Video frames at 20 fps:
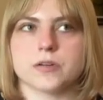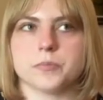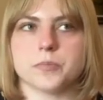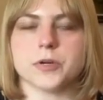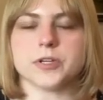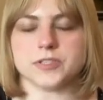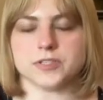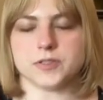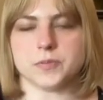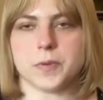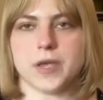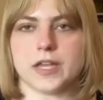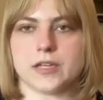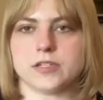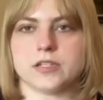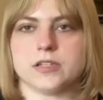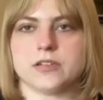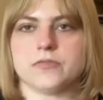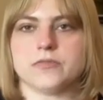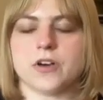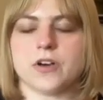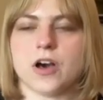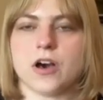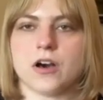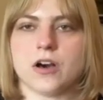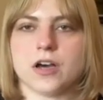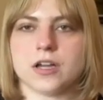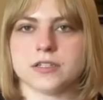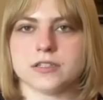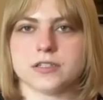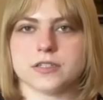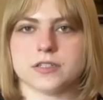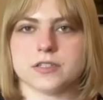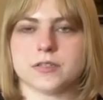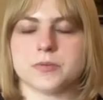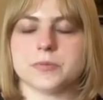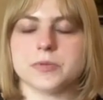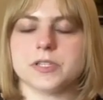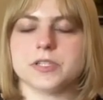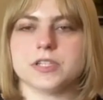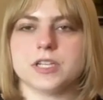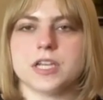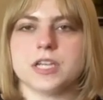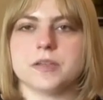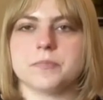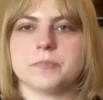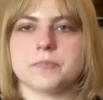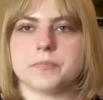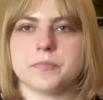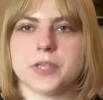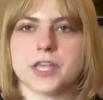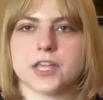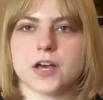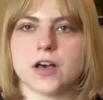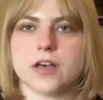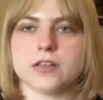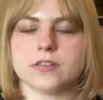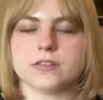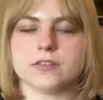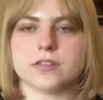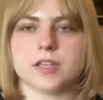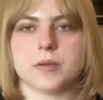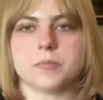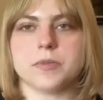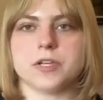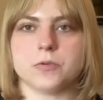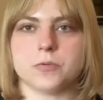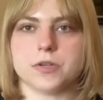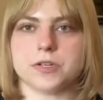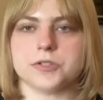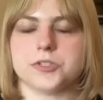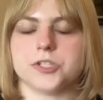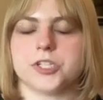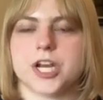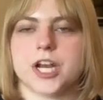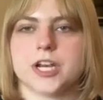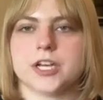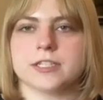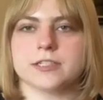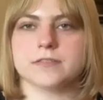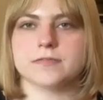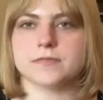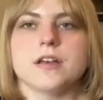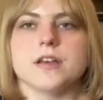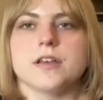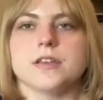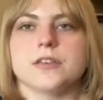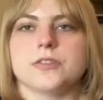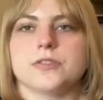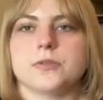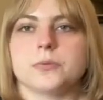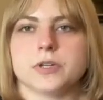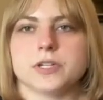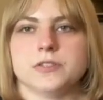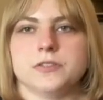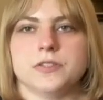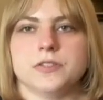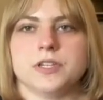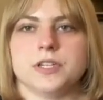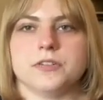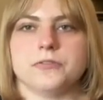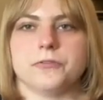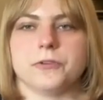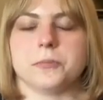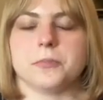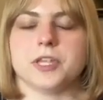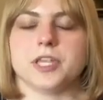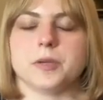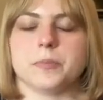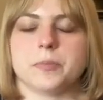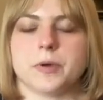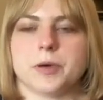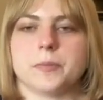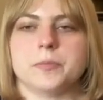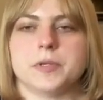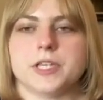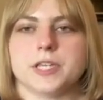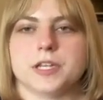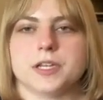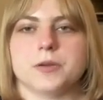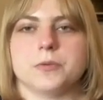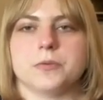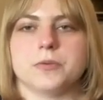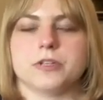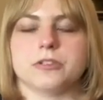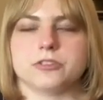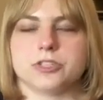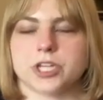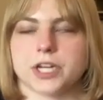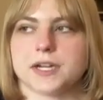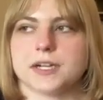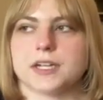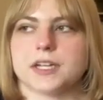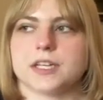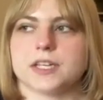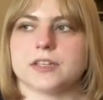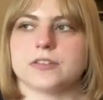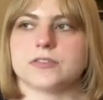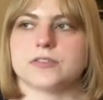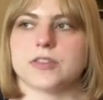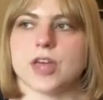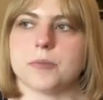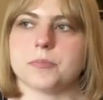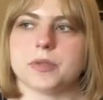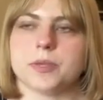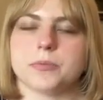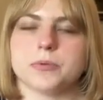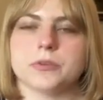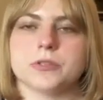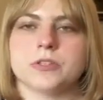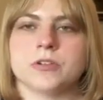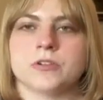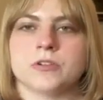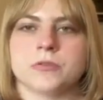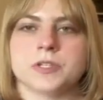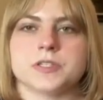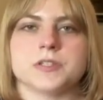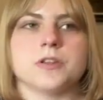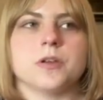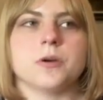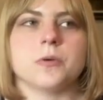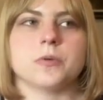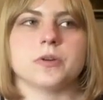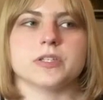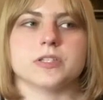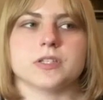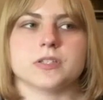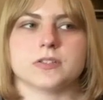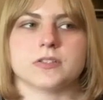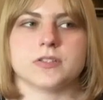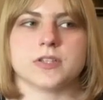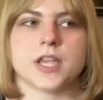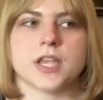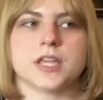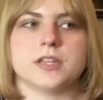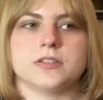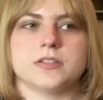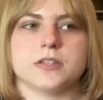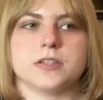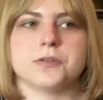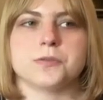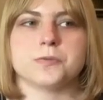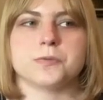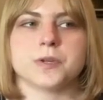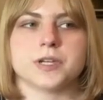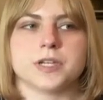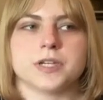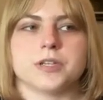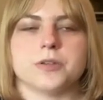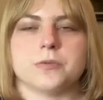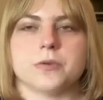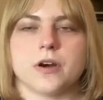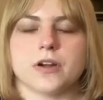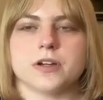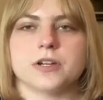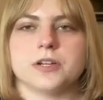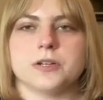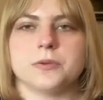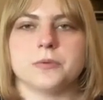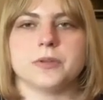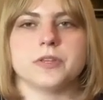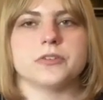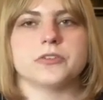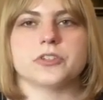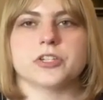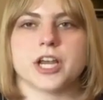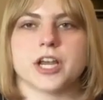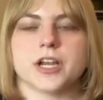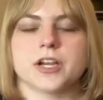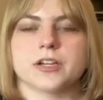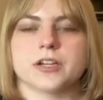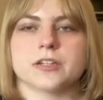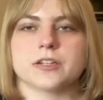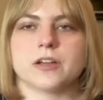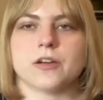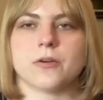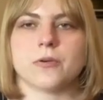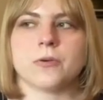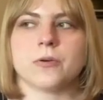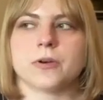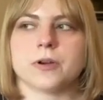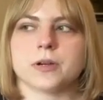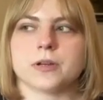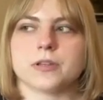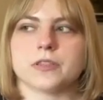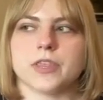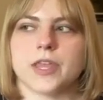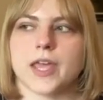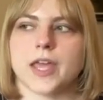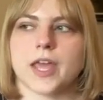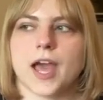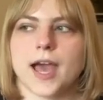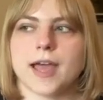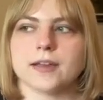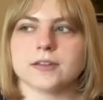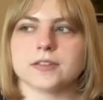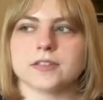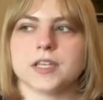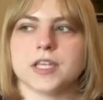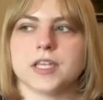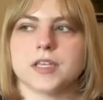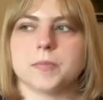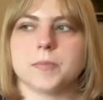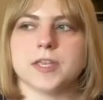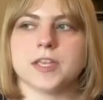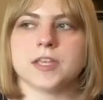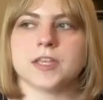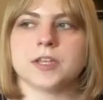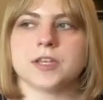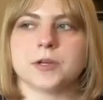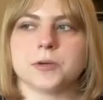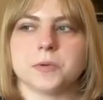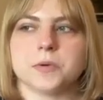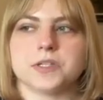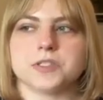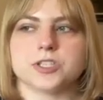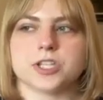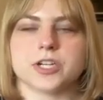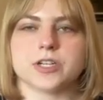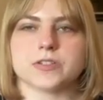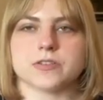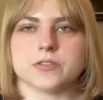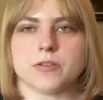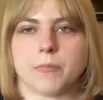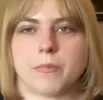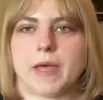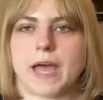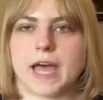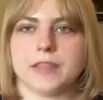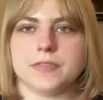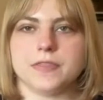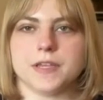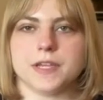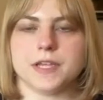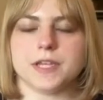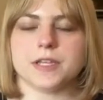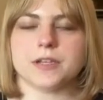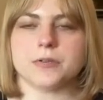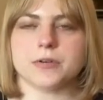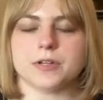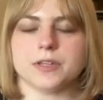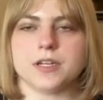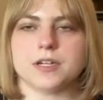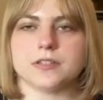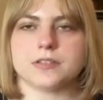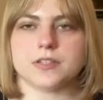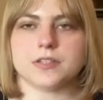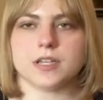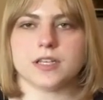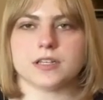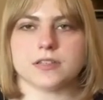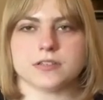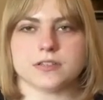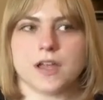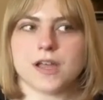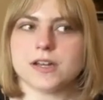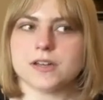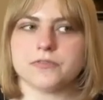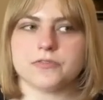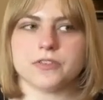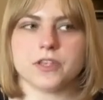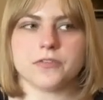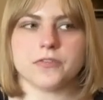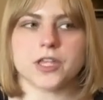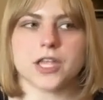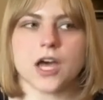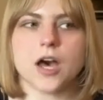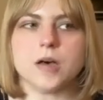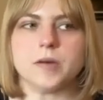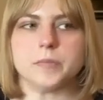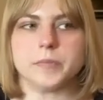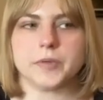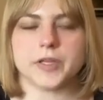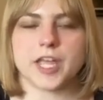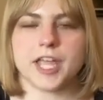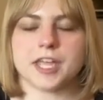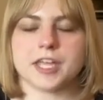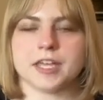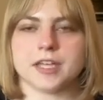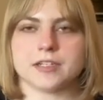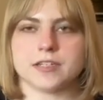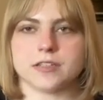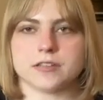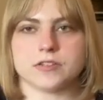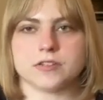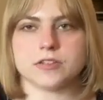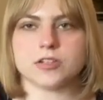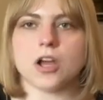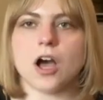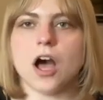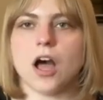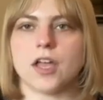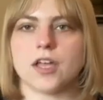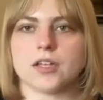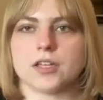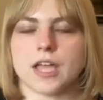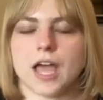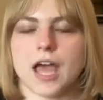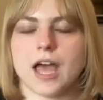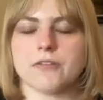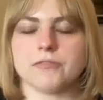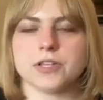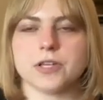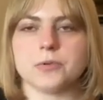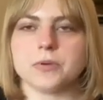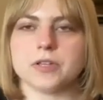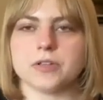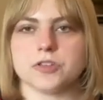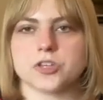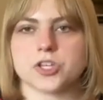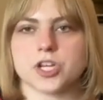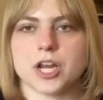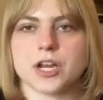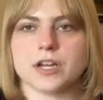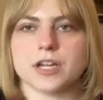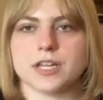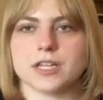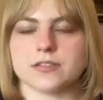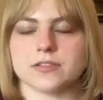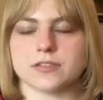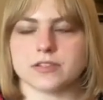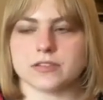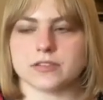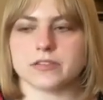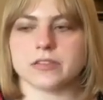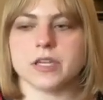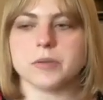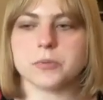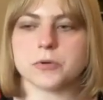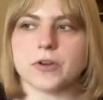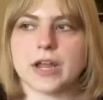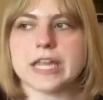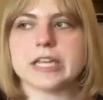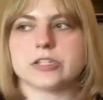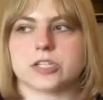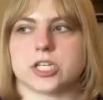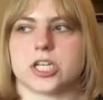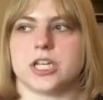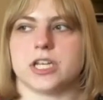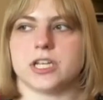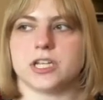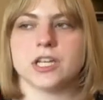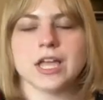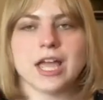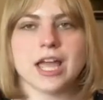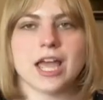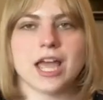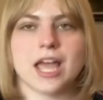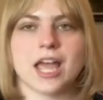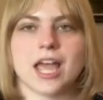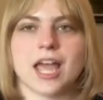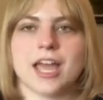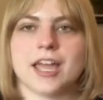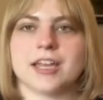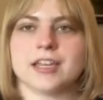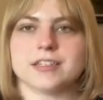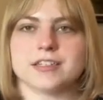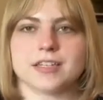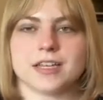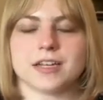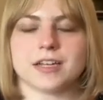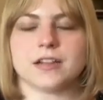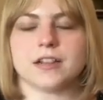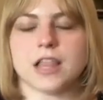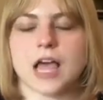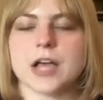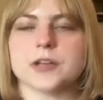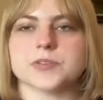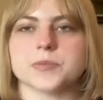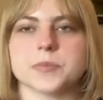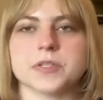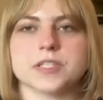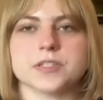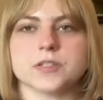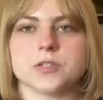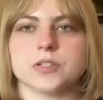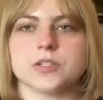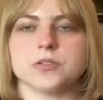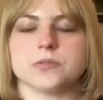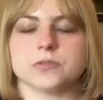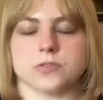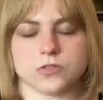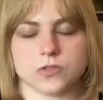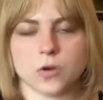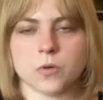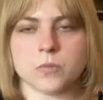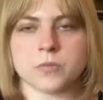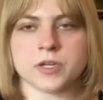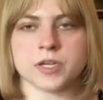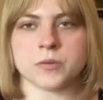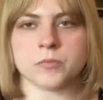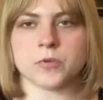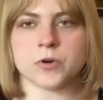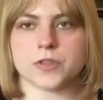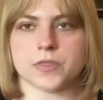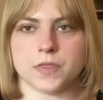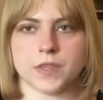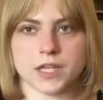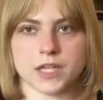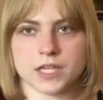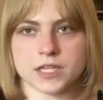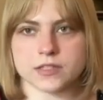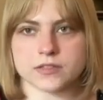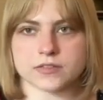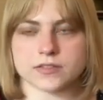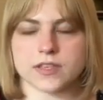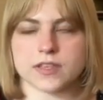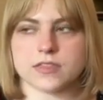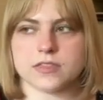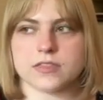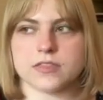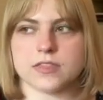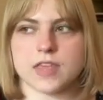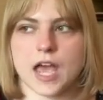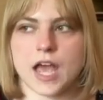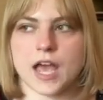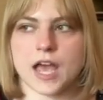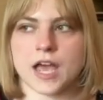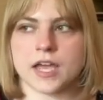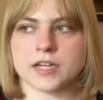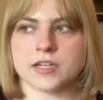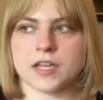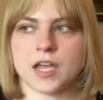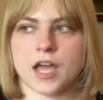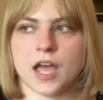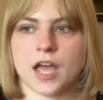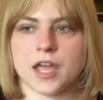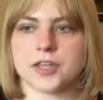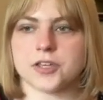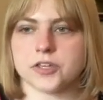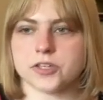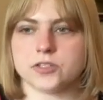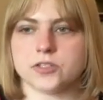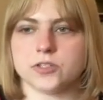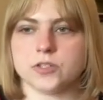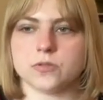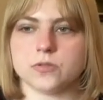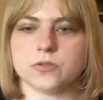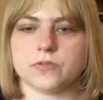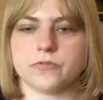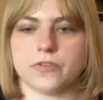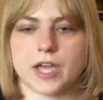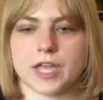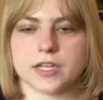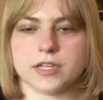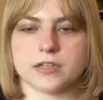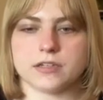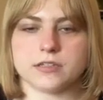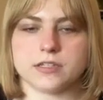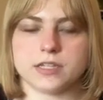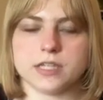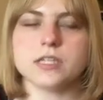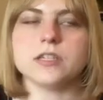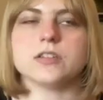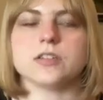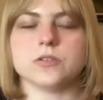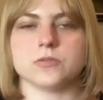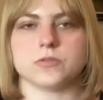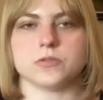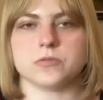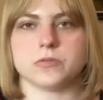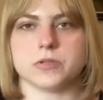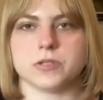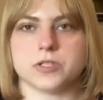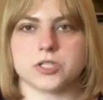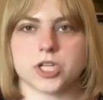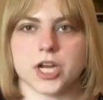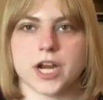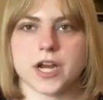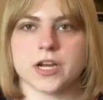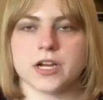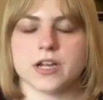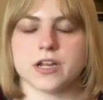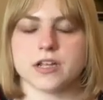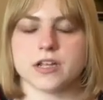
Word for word: perspective on disability because I'm in a wheelchair. The worst thing for me about being in a wheelchair is that people don't always know what to say to you when you are in a wheelchair, or they act like being in a wheelchair is a bad thing, or that it's like a sign of giving up, and it's not. Having a wheelchair is liberation, and it allows me to do so many more things than I could do if I didn't use a wheelchair.